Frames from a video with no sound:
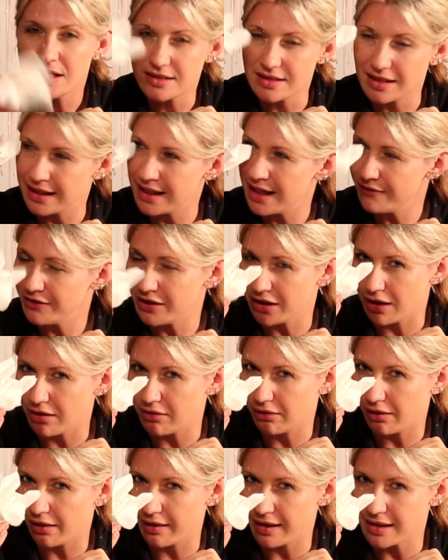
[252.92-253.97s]
So give it a
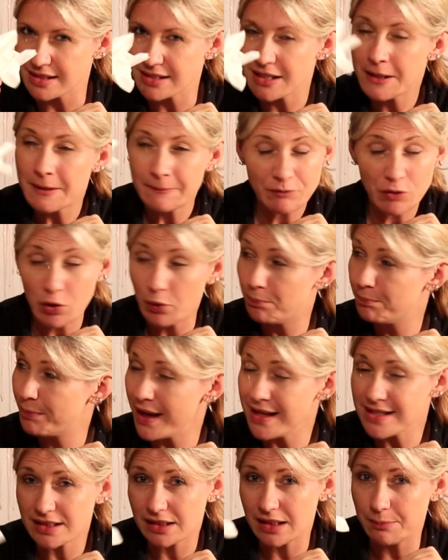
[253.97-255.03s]
go, guys. You're
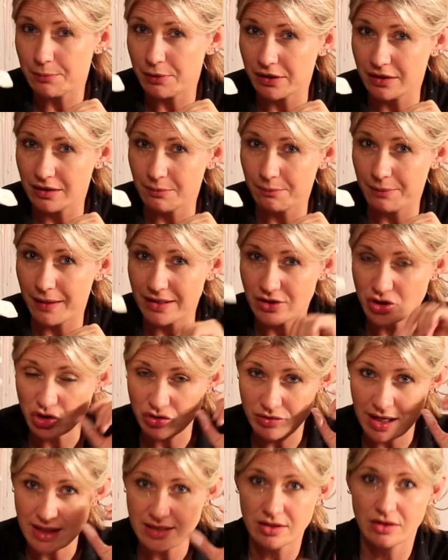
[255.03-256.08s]
basically putting the paint
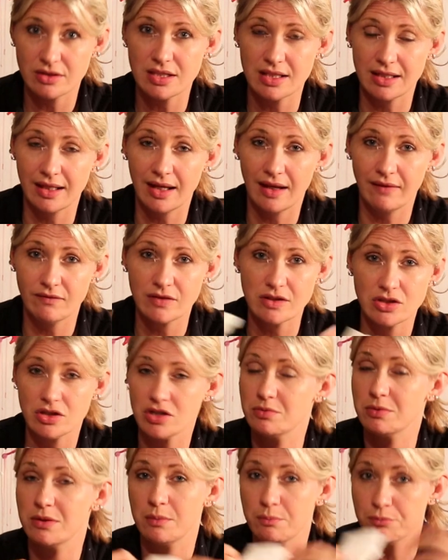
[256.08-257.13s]
straight onto the canvas
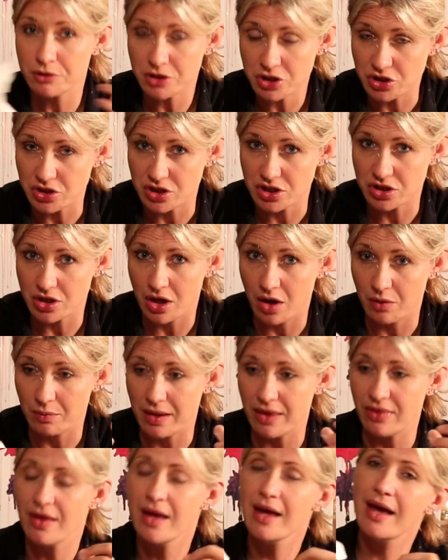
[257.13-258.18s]
just with a brush to start
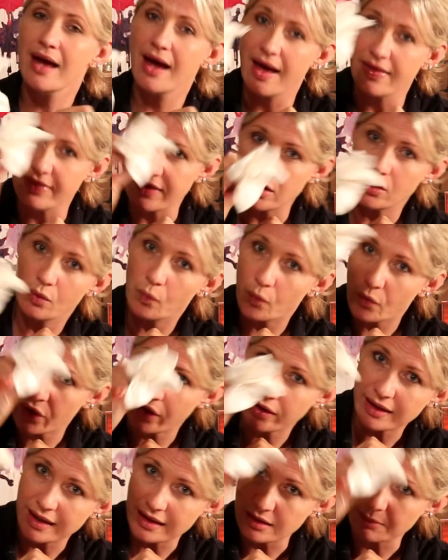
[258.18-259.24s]
with, and then you're
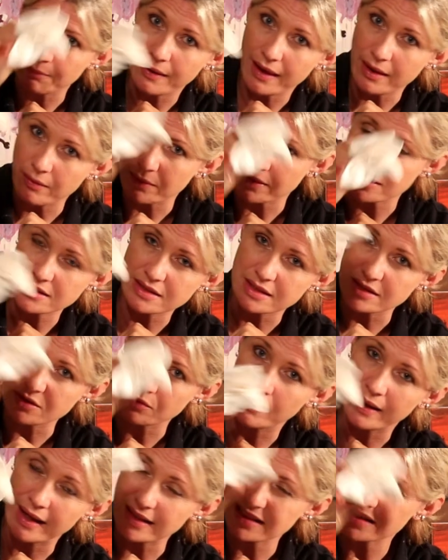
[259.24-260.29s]
working the paint whilst
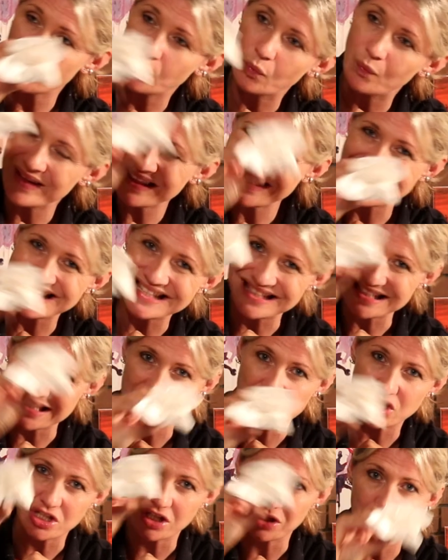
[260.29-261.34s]
it's wet with this
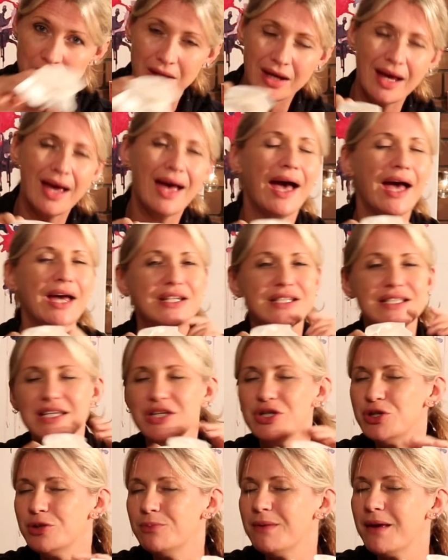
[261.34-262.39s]
tissue, and
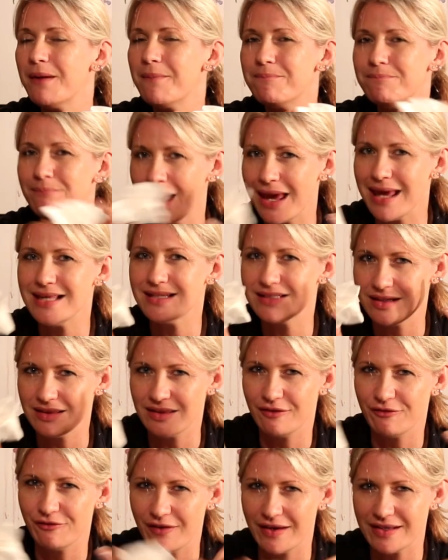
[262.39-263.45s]
you'd be amazed at
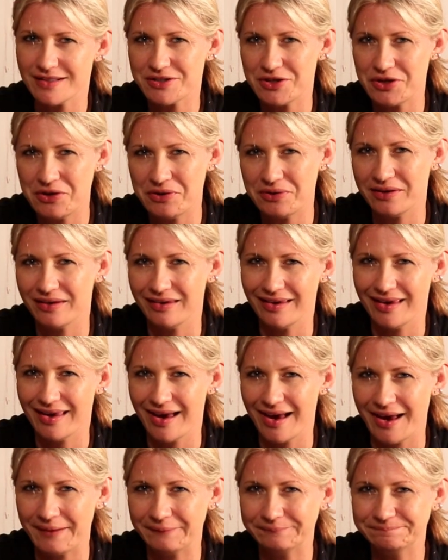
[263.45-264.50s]
the effects that you can
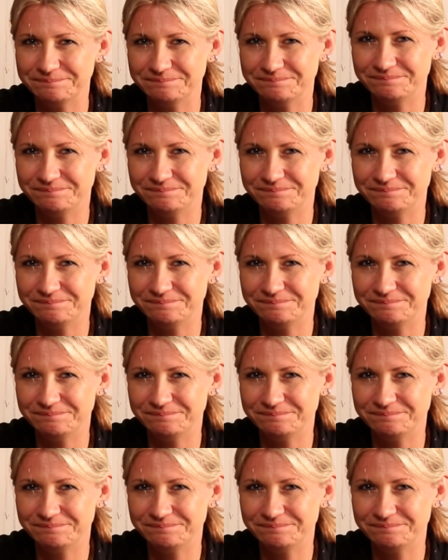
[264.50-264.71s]
get.